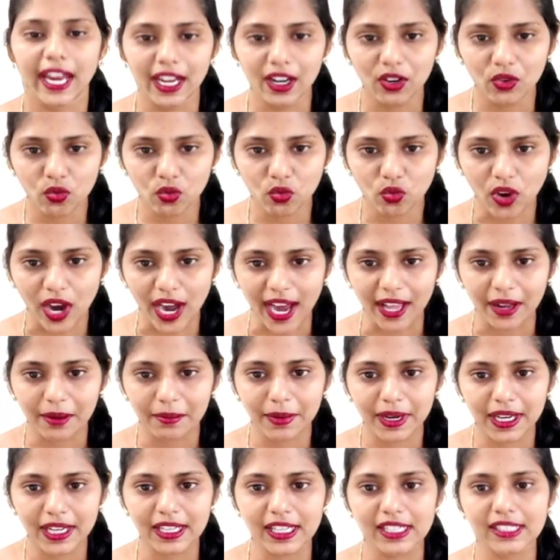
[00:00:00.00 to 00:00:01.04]

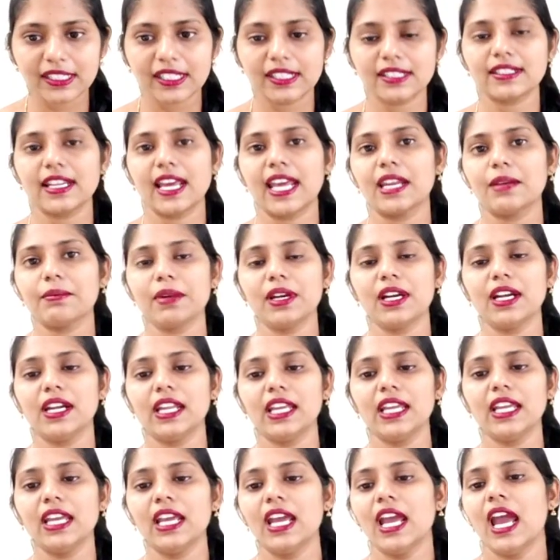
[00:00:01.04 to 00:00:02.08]
environmental
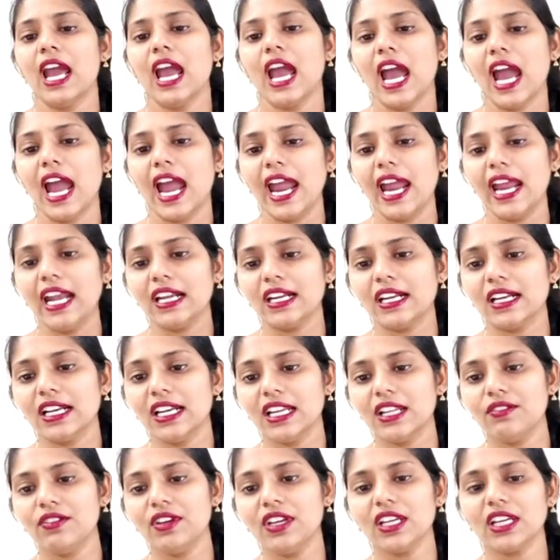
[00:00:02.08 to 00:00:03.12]
sustainability and
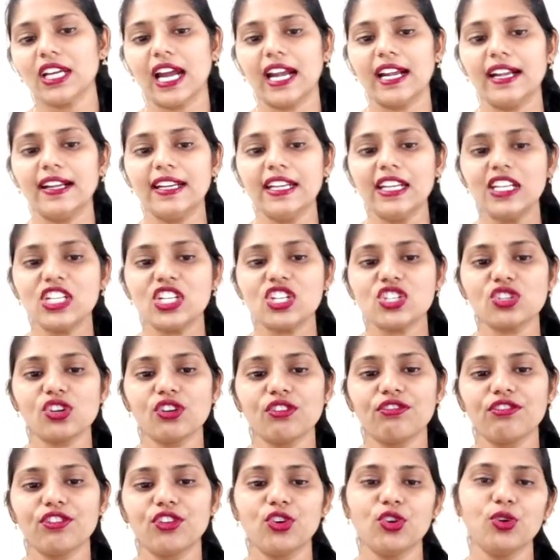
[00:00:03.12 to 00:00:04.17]
living conditions
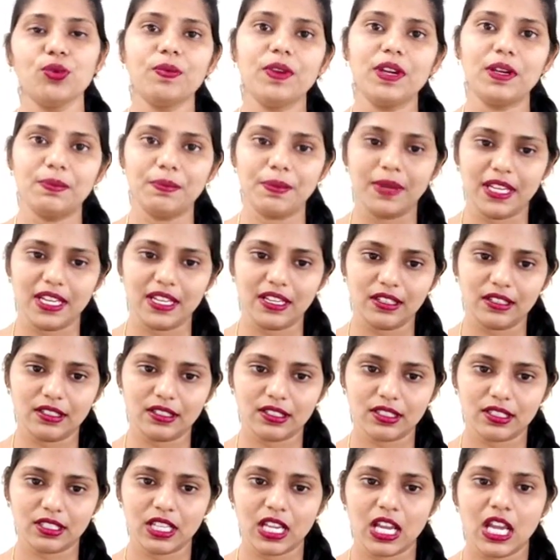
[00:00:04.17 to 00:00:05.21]
of human
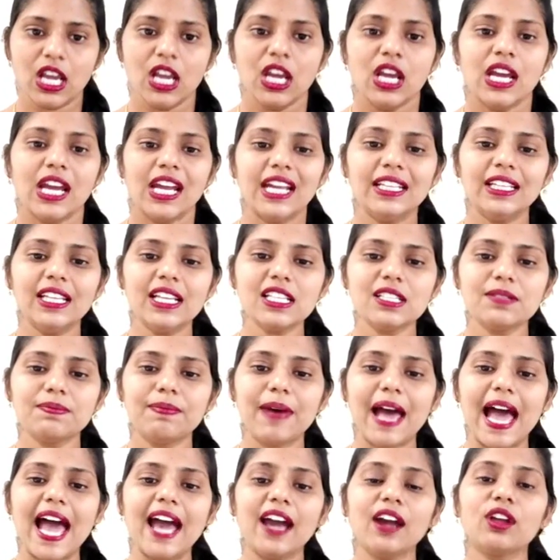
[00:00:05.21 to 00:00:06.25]
beings. In this
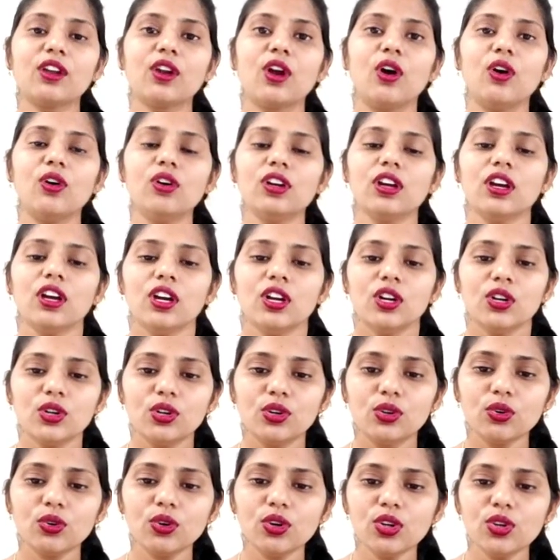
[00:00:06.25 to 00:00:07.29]
background,
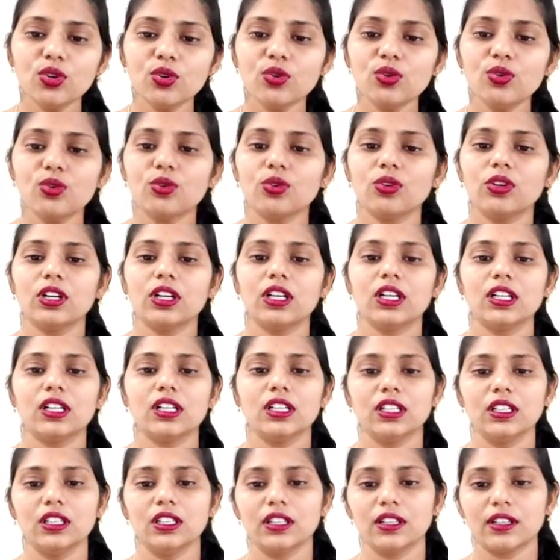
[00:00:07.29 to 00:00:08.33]
do you
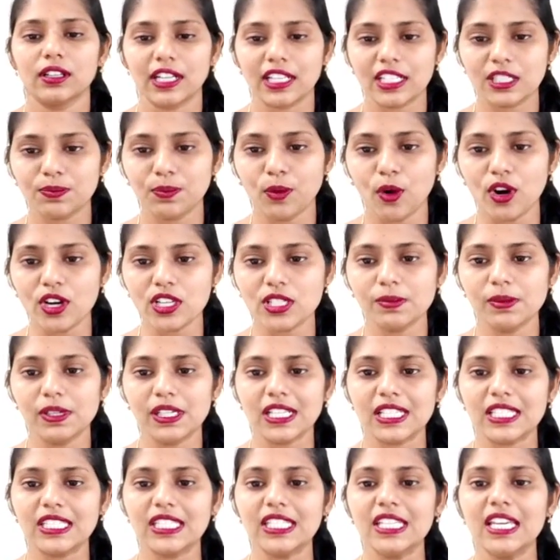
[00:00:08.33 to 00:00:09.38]
uh,
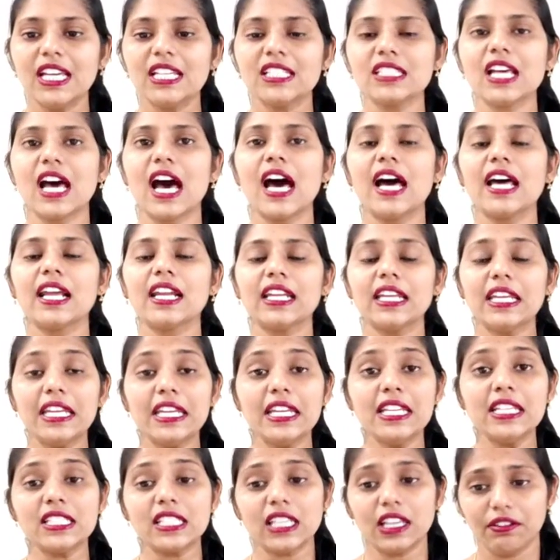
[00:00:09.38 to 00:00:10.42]
responsibility CSR
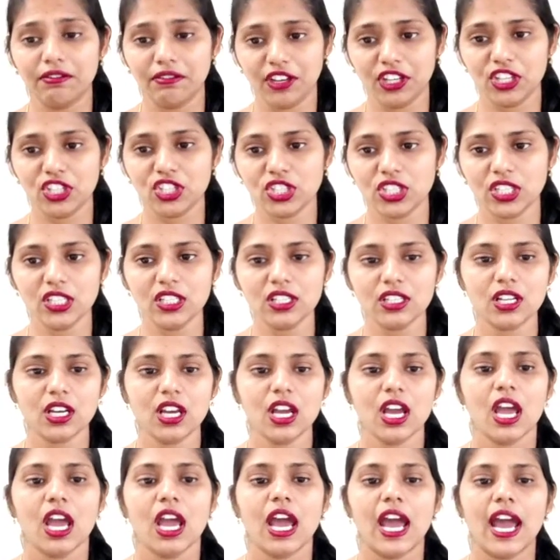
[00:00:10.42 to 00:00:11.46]
is efficient
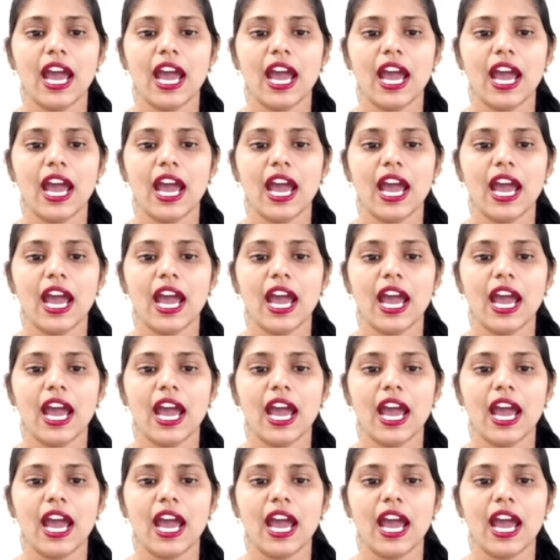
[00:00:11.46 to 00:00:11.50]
